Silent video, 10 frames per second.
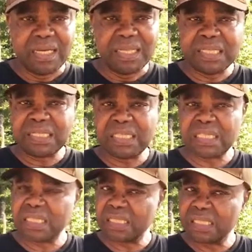This
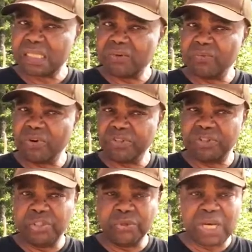is what
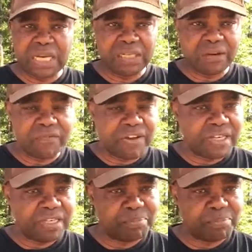you cannot find in